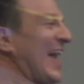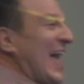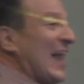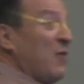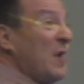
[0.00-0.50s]

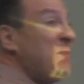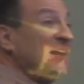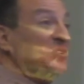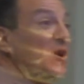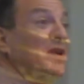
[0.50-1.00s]
And I went back
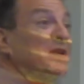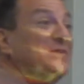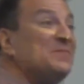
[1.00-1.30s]
to work.